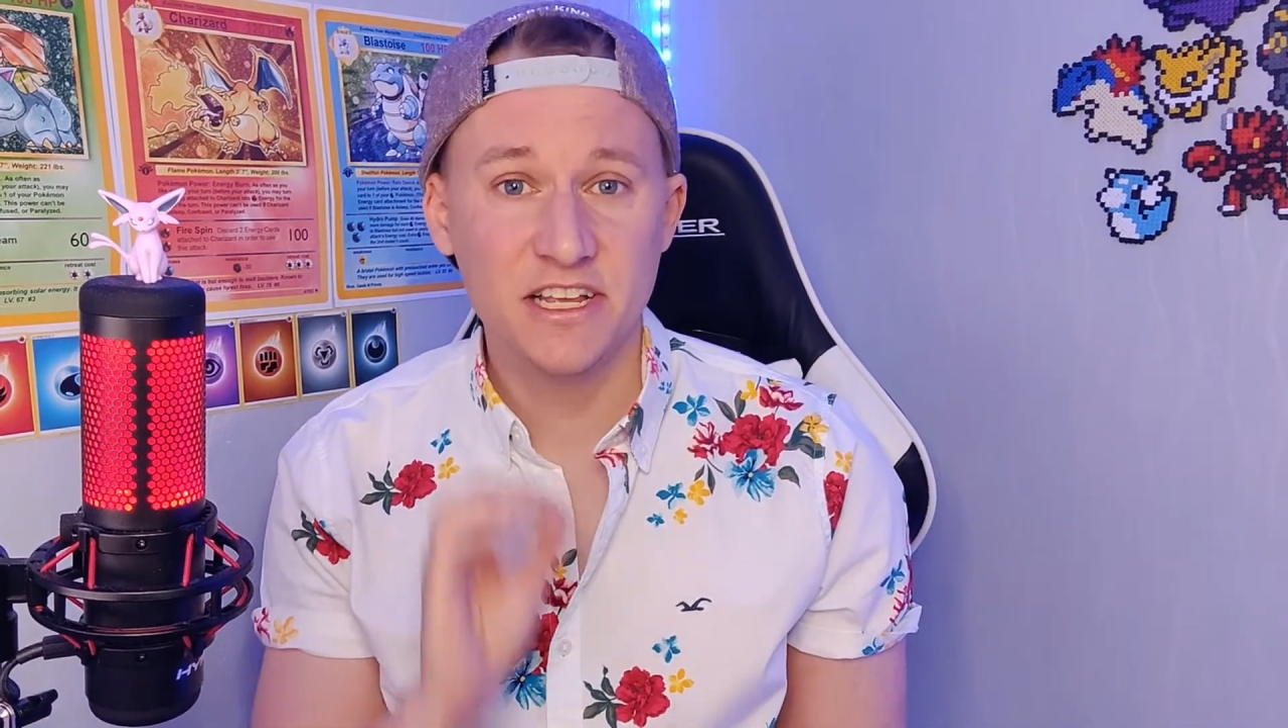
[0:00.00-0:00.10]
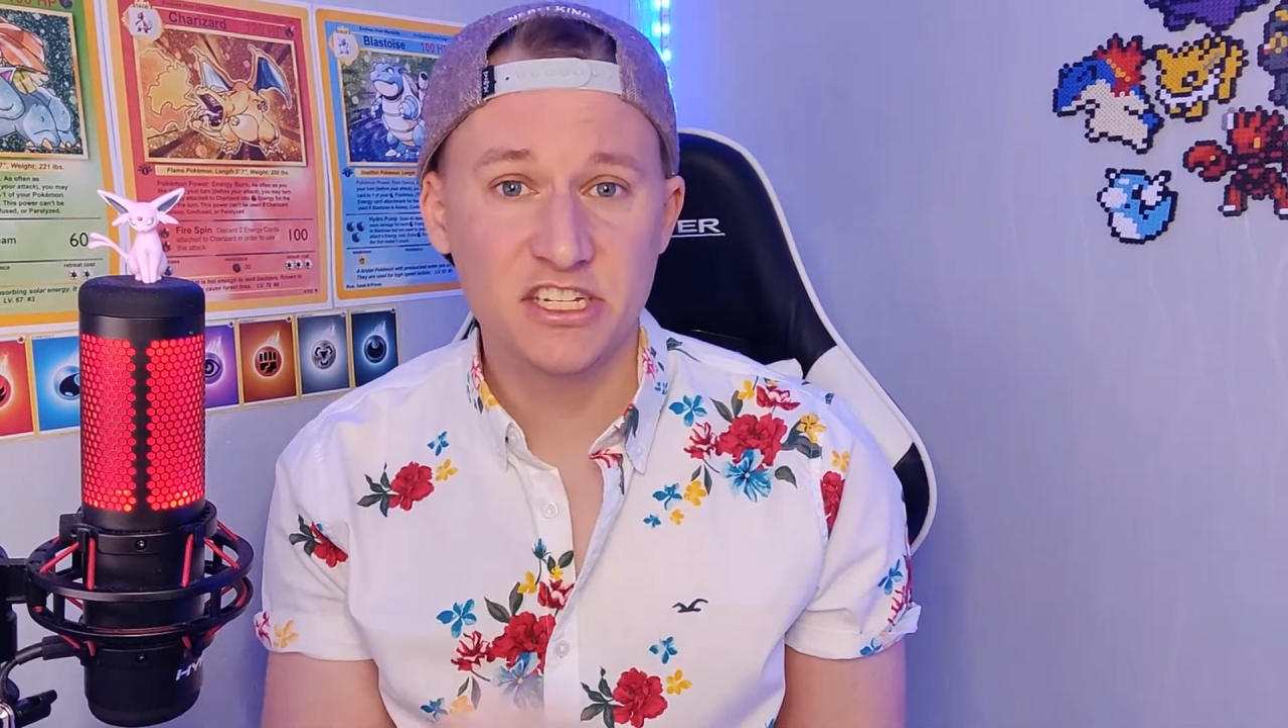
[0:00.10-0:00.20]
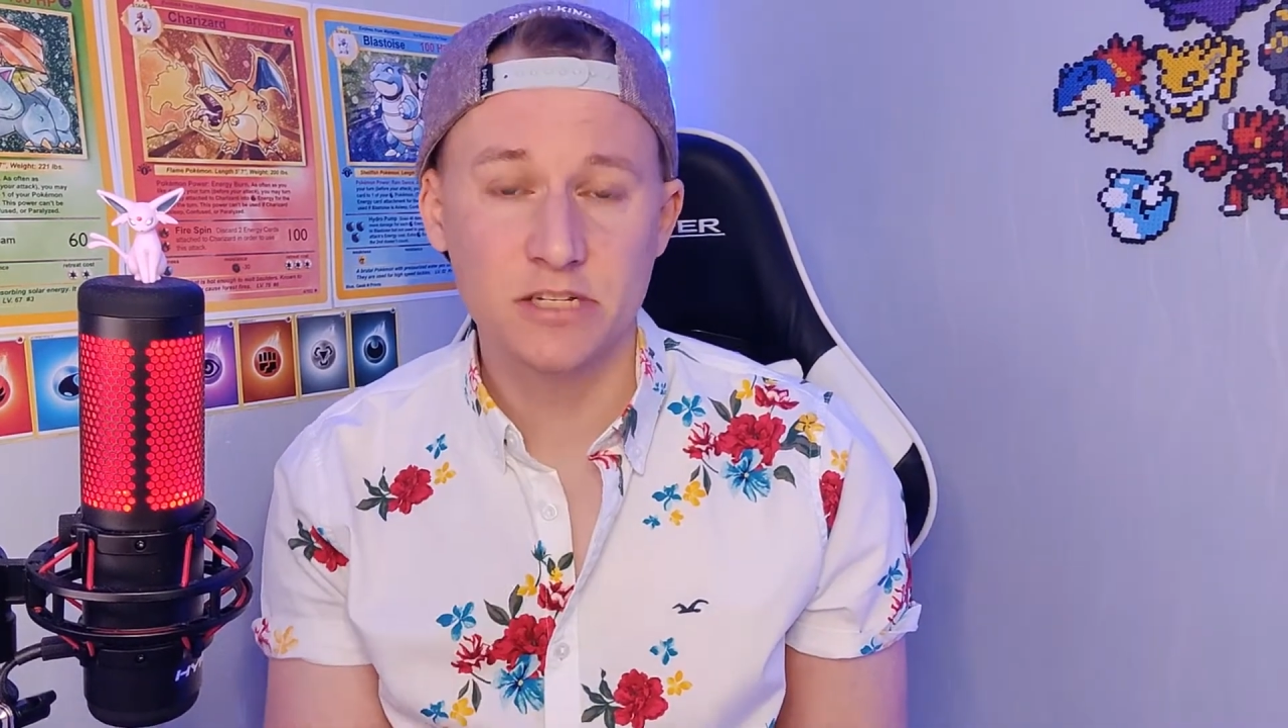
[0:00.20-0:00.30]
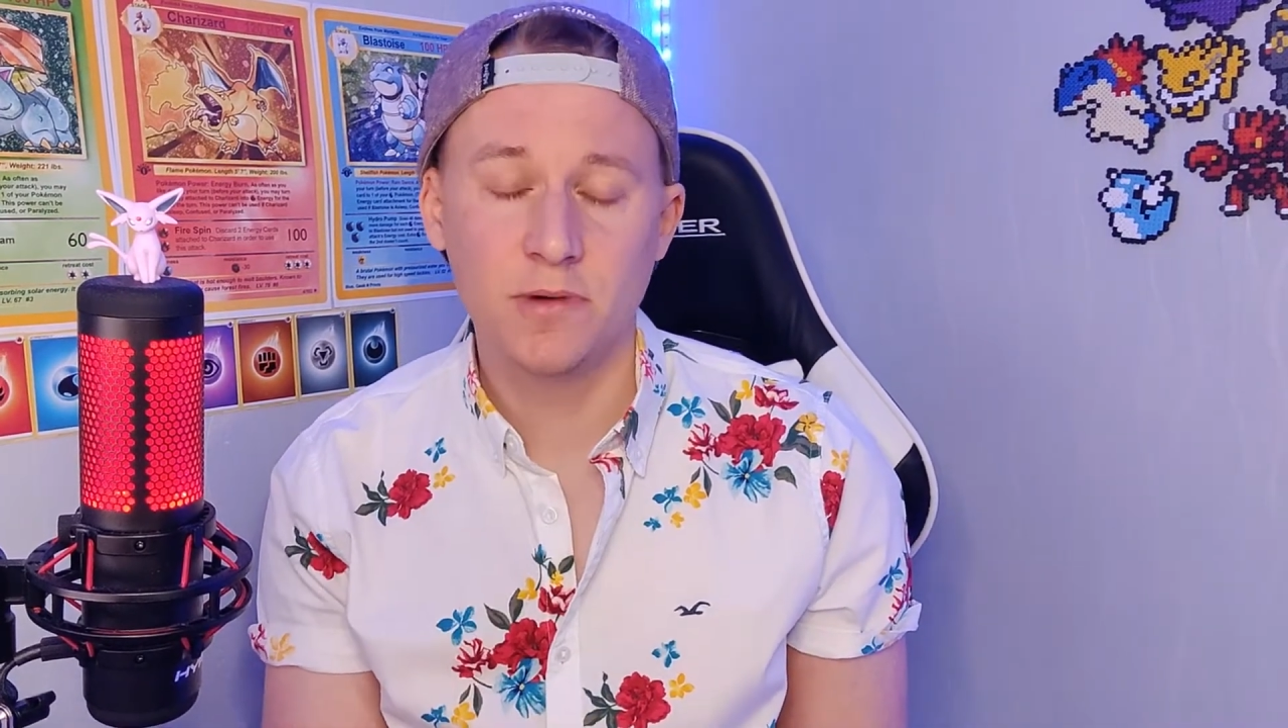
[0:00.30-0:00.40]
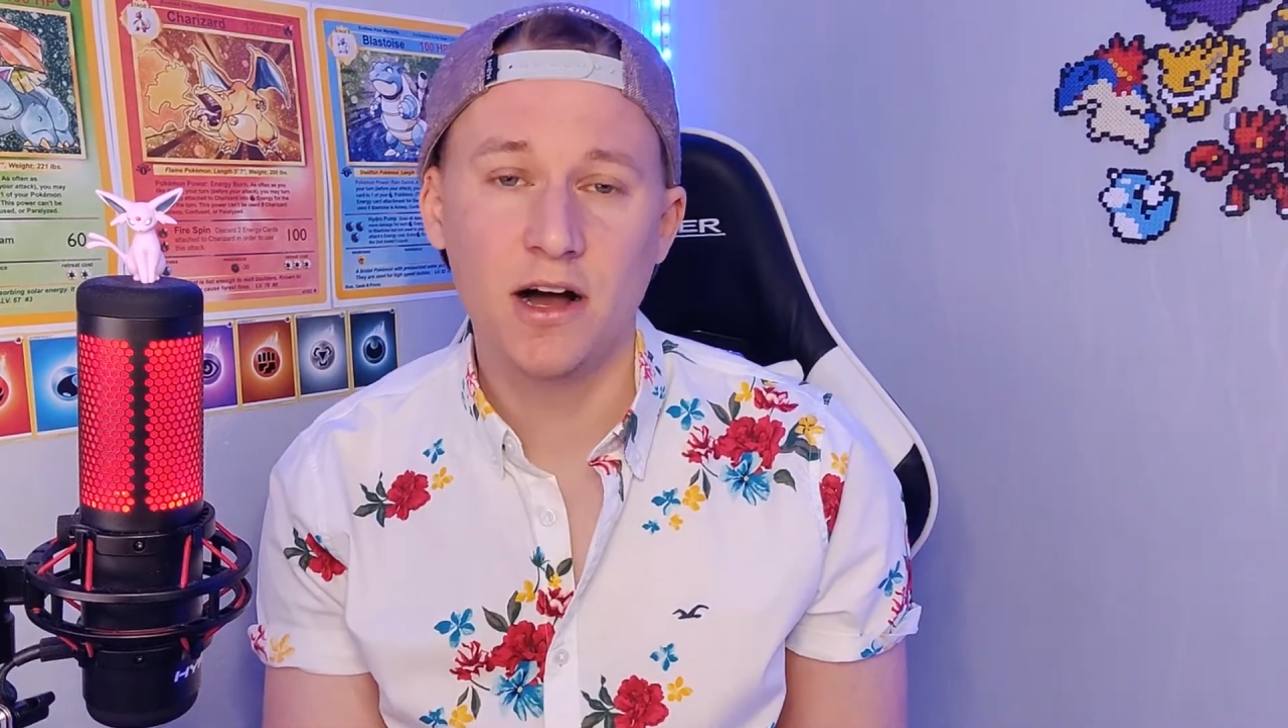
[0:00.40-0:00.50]

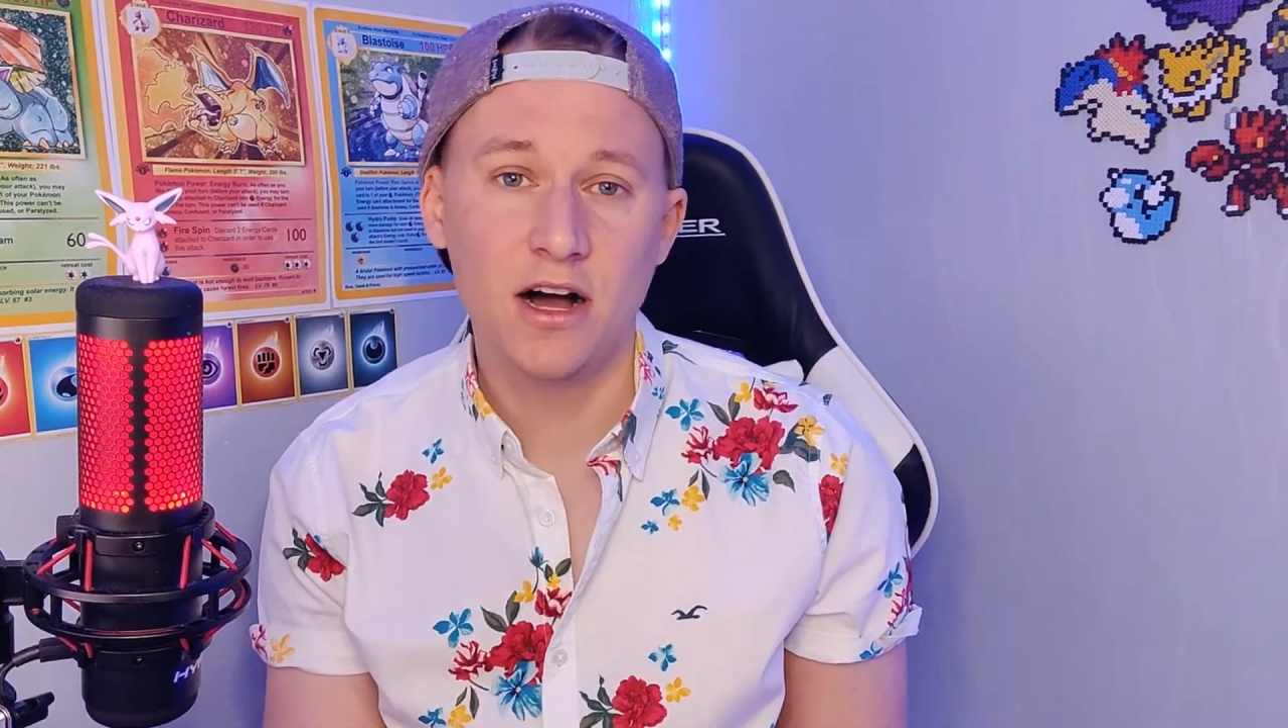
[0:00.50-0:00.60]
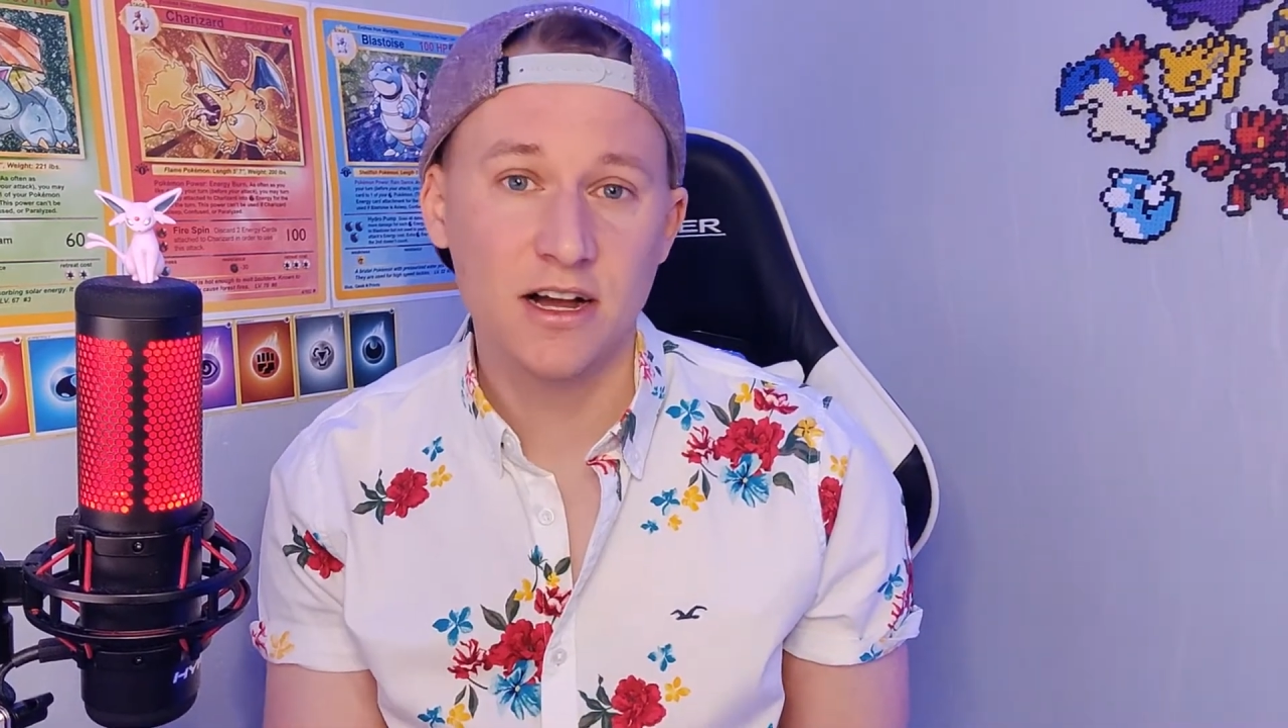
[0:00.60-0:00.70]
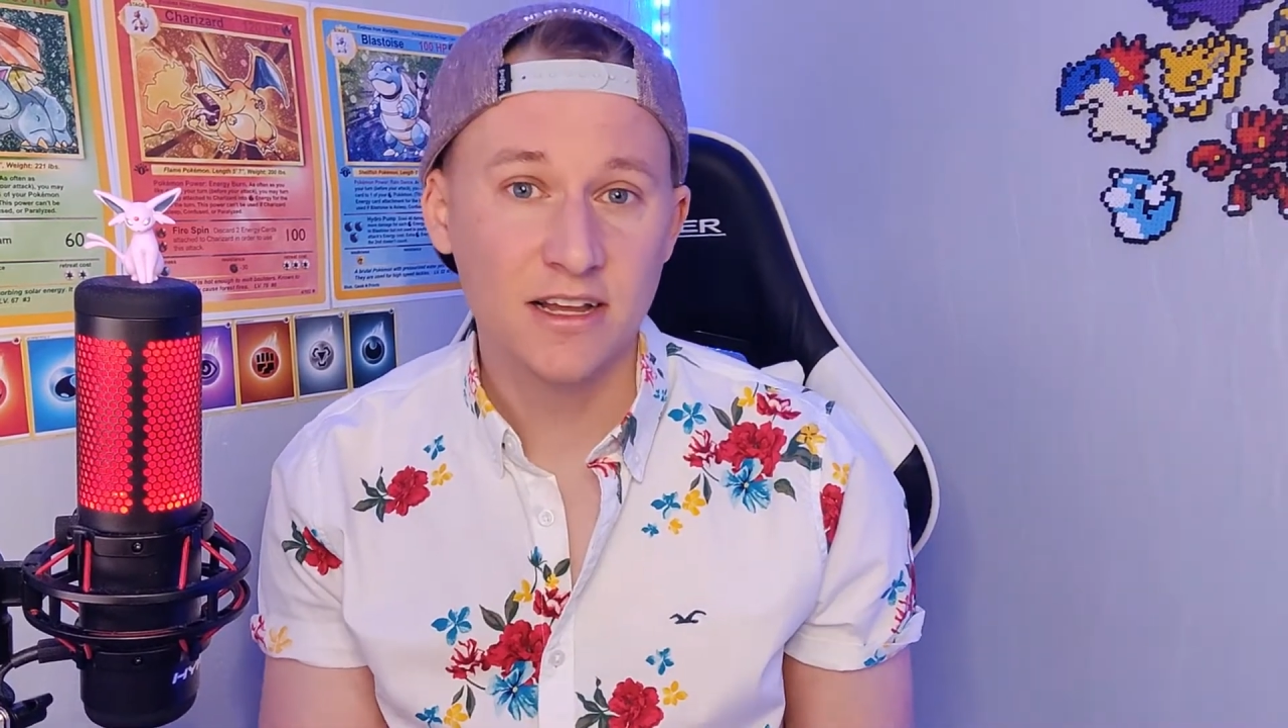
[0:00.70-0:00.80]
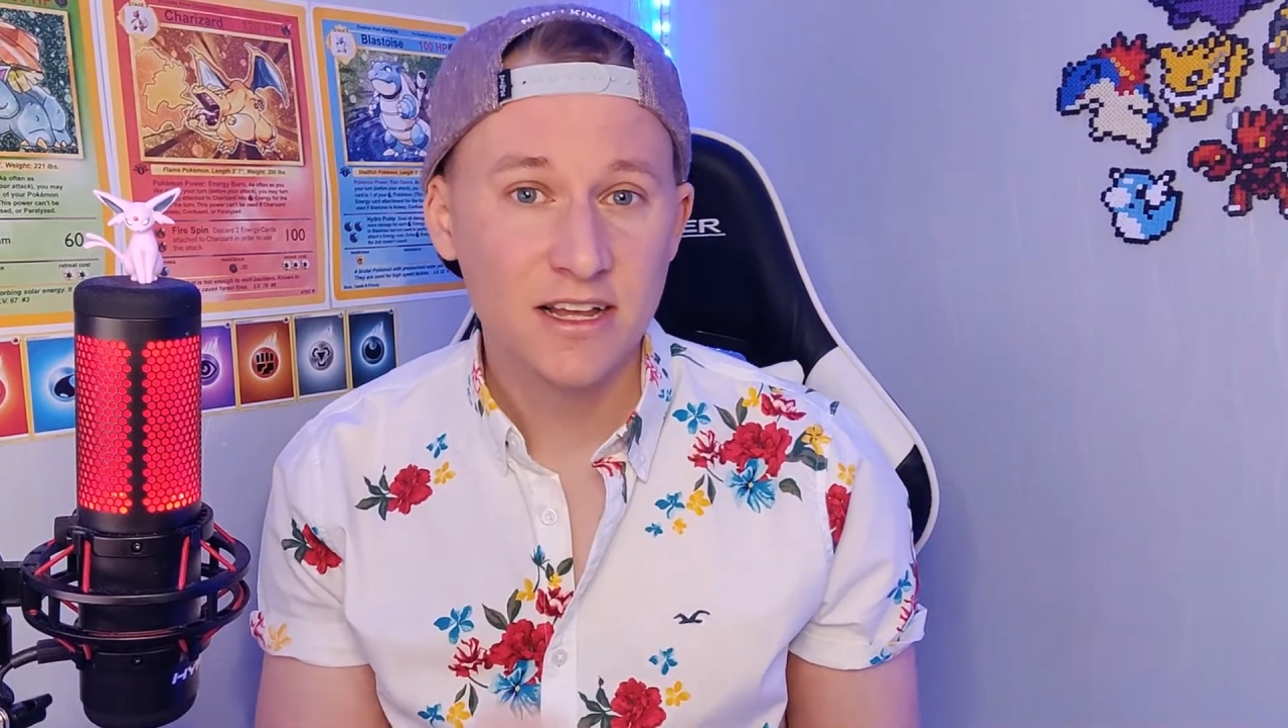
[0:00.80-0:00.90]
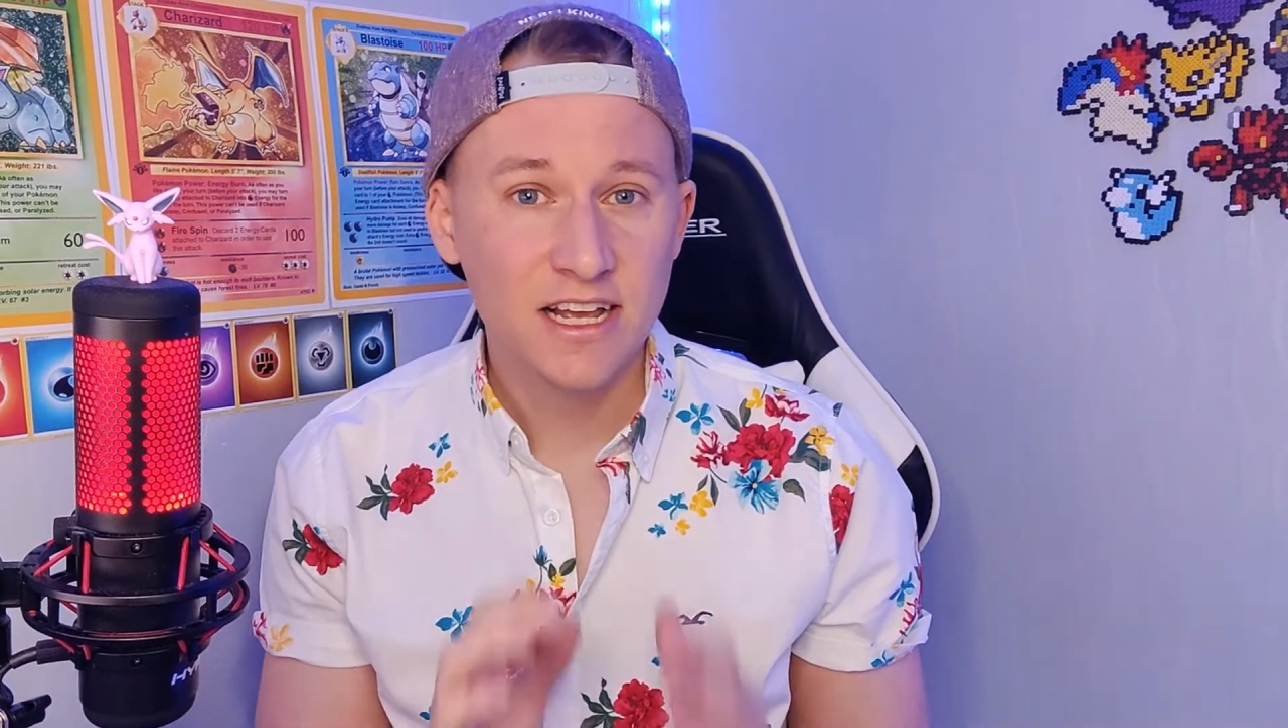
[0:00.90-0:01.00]
spark